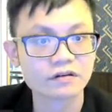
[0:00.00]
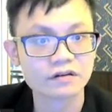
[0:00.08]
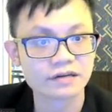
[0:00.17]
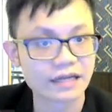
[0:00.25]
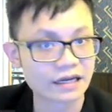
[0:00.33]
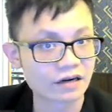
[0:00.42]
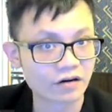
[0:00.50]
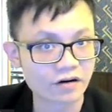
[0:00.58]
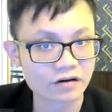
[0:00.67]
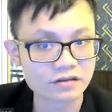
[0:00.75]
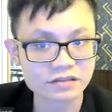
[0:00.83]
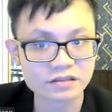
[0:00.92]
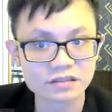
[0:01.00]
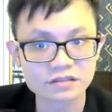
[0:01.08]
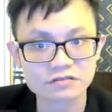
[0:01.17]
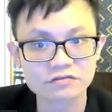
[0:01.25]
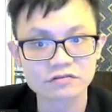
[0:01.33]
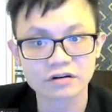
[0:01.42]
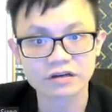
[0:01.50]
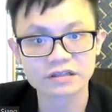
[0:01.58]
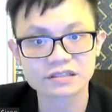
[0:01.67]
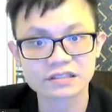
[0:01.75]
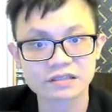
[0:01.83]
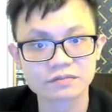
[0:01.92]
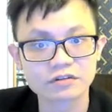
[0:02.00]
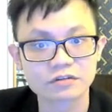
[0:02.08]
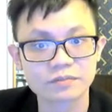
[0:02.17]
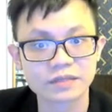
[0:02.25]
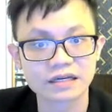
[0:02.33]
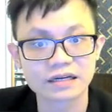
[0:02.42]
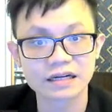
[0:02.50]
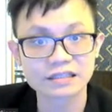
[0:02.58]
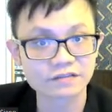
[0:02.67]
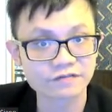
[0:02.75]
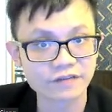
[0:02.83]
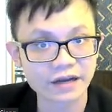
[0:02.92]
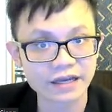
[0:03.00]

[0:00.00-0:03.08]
that cause these two organisms to be classified